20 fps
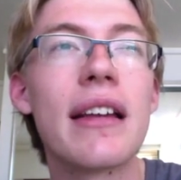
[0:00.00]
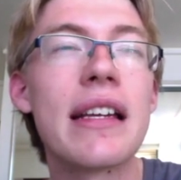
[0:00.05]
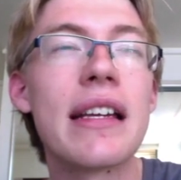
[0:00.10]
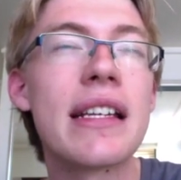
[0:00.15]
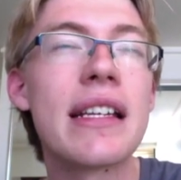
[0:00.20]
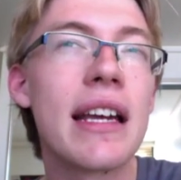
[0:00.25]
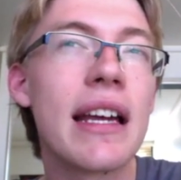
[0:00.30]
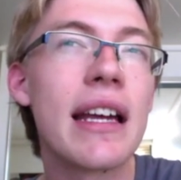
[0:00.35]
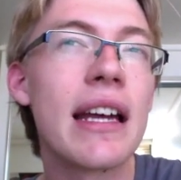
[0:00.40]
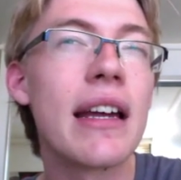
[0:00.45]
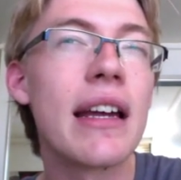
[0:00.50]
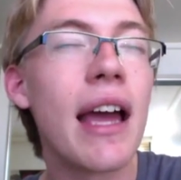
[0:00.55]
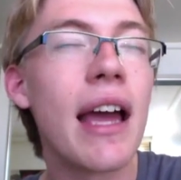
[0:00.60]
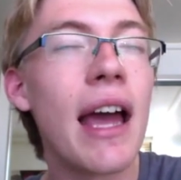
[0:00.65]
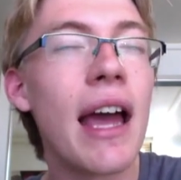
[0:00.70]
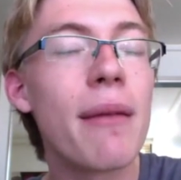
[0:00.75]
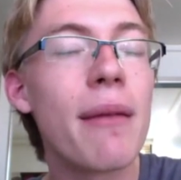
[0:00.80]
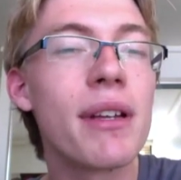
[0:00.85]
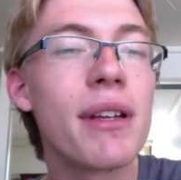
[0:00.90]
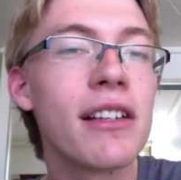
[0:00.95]

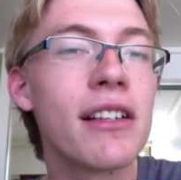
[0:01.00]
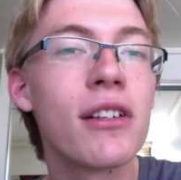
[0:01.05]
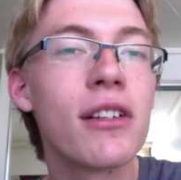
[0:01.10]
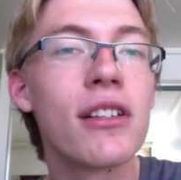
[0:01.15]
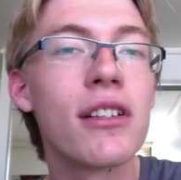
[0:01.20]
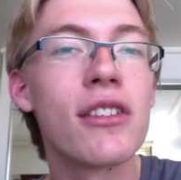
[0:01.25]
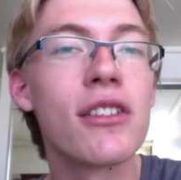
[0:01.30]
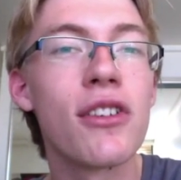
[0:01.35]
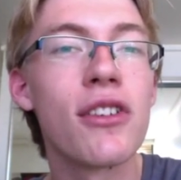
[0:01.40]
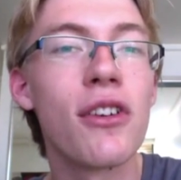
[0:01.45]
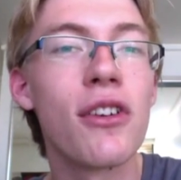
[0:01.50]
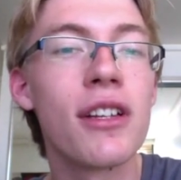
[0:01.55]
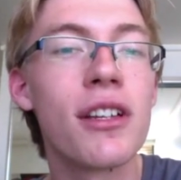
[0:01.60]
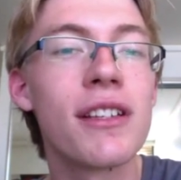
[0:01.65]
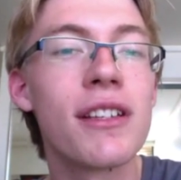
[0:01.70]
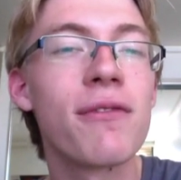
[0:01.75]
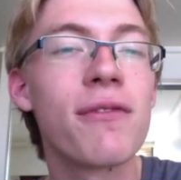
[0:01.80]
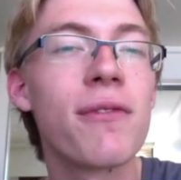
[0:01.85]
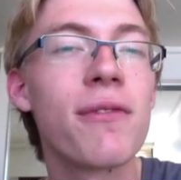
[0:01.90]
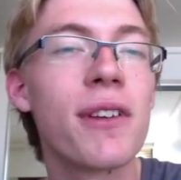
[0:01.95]
had me a little concerned. It
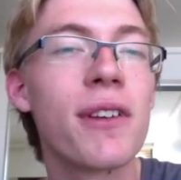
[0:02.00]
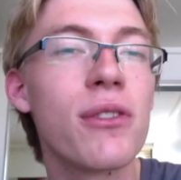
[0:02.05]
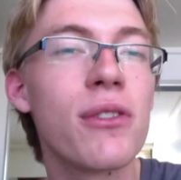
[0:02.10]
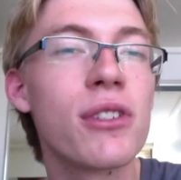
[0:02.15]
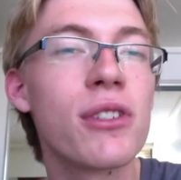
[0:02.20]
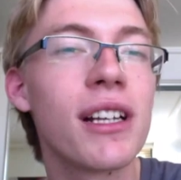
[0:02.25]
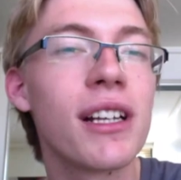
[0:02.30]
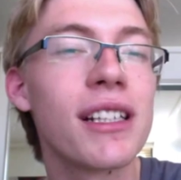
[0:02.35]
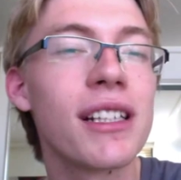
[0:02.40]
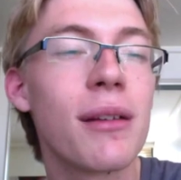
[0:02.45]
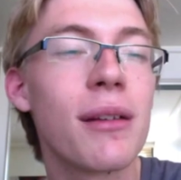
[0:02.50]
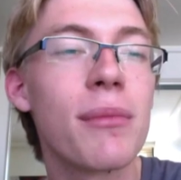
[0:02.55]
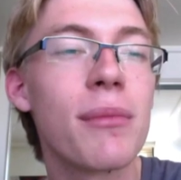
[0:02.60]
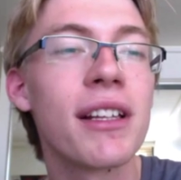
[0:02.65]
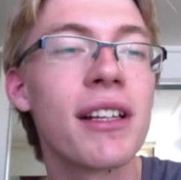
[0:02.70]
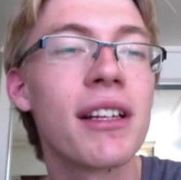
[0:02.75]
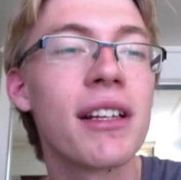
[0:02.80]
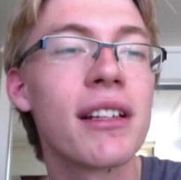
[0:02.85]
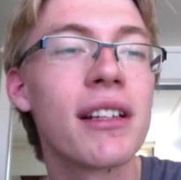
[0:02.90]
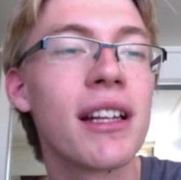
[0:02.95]
feels like
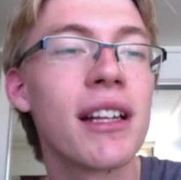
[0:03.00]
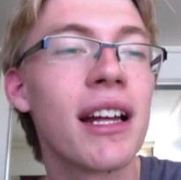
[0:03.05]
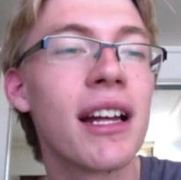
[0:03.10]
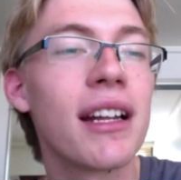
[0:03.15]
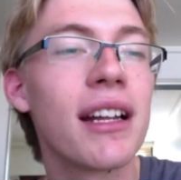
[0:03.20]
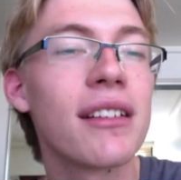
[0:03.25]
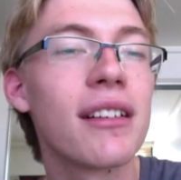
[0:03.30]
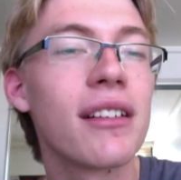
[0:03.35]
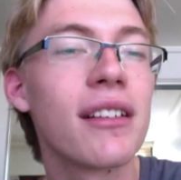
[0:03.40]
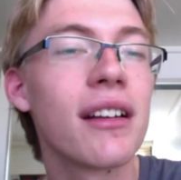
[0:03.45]
something that